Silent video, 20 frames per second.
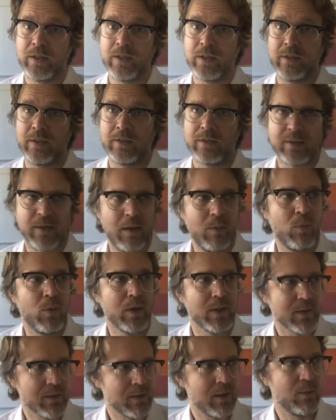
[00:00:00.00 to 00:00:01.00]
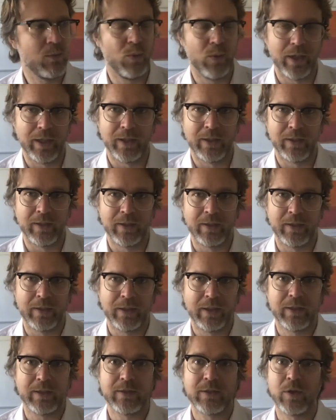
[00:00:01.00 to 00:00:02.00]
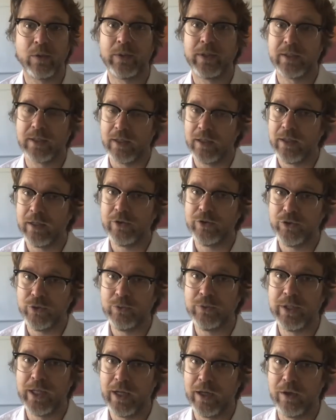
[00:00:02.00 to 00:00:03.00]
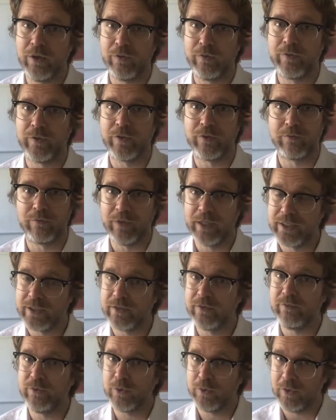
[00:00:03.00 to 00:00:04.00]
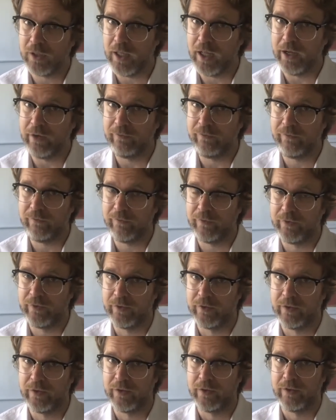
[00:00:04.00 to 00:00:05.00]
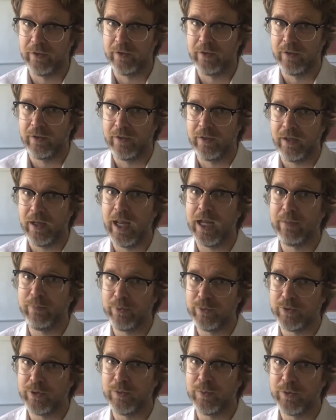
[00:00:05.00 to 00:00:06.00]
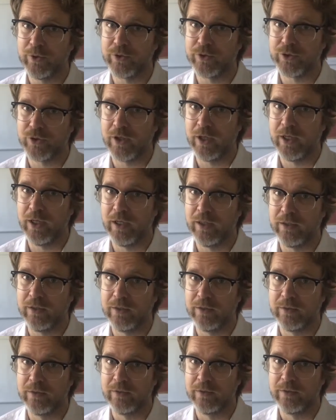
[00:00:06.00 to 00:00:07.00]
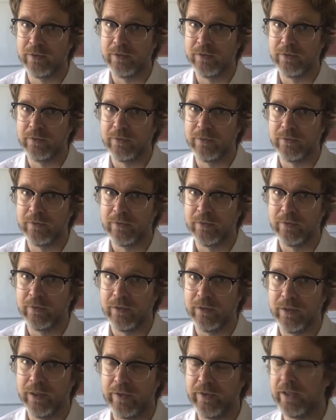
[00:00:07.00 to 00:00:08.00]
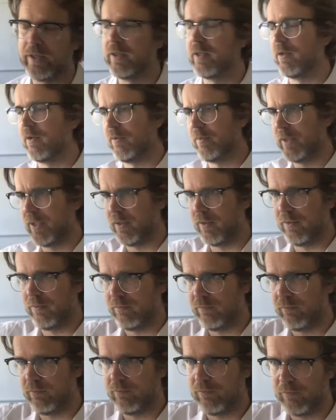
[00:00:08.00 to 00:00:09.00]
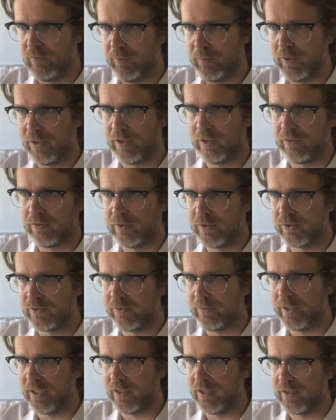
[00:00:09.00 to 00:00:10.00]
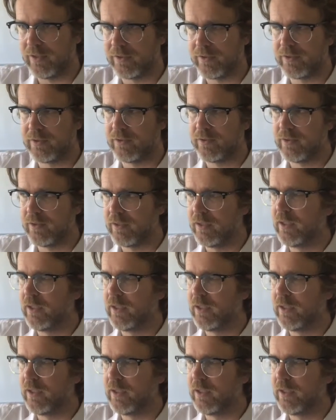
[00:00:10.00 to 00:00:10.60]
someone somewhere is going to hunt you down for the rest of your life and put you on trial. And then there'll be the political instrumentalists